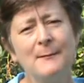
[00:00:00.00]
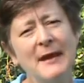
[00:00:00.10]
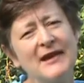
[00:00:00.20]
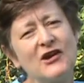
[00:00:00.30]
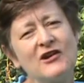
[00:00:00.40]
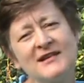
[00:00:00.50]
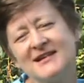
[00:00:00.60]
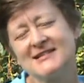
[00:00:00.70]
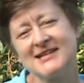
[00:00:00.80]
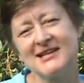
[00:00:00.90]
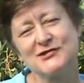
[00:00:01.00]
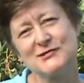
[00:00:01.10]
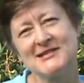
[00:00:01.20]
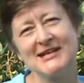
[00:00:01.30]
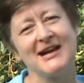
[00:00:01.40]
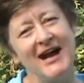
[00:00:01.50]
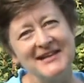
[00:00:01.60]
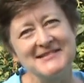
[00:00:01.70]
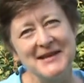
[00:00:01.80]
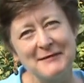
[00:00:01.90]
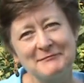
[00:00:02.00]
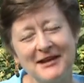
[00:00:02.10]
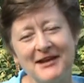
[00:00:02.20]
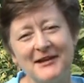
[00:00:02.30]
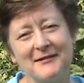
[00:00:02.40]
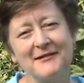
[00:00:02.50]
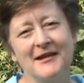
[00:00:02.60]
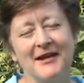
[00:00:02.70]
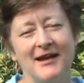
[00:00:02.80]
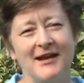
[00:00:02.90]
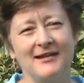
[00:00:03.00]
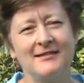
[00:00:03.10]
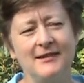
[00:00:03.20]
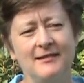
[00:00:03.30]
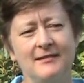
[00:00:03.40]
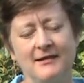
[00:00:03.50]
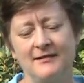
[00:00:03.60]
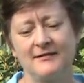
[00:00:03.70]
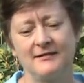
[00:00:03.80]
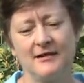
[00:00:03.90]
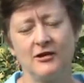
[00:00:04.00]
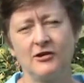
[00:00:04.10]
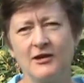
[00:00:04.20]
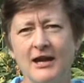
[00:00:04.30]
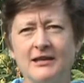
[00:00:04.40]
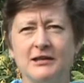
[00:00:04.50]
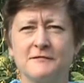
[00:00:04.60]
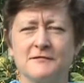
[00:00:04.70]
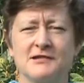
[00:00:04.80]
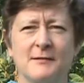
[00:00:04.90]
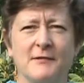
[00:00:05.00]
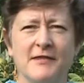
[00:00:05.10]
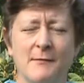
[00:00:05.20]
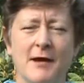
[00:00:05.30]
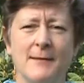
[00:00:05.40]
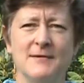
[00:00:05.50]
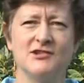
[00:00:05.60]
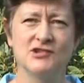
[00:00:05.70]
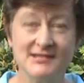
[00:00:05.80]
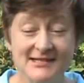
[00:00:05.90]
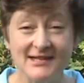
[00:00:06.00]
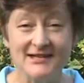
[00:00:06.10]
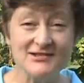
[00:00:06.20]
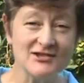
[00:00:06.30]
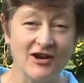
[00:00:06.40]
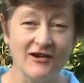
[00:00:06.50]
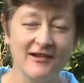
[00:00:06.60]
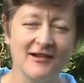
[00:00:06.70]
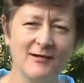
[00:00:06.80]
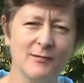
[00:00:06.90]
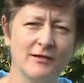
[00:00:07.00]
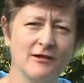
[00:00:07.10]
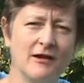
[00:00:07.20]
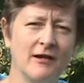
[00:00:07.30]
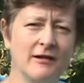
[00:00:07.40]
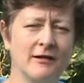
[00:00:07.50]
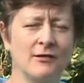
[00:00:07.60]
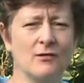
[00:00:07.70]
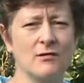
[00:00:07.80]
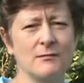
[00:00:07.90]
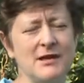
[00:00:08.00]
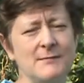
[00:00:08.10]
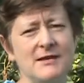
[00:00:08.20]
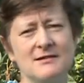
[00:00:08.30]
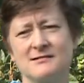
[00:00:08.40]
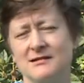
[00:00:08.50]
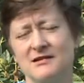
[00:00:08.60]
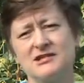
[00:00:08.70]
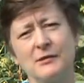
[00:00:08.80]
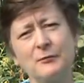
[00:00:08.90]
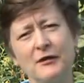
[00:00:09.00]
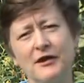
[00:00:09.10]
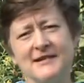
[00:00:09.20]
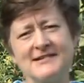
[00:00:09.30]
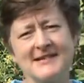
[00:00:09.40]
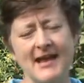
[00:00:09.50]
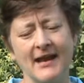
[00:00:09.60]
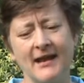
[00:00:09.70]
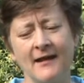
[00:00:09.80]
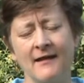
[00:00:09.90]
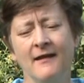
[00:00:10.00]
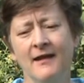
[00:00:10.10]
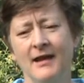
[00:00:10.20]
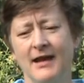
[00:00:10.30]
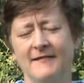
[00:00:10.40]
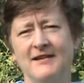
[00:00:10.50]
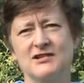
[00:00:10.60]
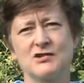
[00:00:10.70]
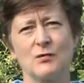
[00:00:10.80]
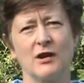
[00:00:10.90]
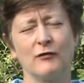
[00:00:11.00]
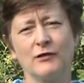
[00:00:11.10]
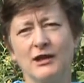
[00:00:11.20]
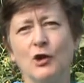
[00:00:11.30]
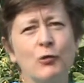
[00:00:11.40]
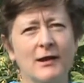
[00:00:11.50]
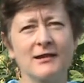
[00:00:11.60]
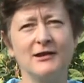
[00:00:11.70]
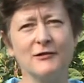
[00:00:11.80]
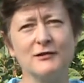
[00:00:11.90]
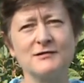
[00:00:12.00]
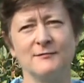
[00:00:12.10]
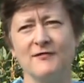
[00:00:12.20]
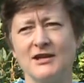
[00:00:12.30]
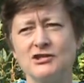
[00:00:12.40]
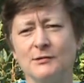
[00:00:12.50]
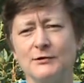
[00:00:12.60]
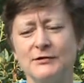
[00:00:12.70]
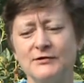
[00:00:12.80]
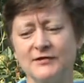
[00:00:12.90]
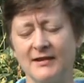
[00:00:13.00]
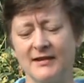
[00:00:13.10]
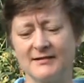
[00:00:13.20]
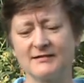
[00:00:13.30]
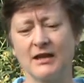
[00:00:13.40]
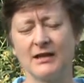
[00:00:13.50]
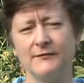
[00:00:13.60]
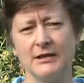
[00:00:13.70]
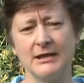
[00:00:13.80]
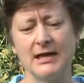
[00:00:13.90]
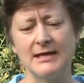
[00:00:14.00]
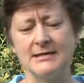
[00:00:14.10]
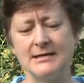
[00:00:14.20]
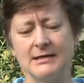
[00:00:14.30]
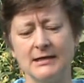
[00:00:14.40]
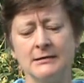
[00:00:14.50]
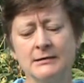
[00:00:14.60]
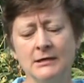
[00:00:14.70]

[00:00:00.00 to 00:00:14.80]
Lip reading: Bag gardening is an interesting concept. I think that it's a good idea for someone that might be just getting started with a garden, or maybe is in a temporary setting and they just want to really quickly grow some vegetables. I think it's kind of a neat idea.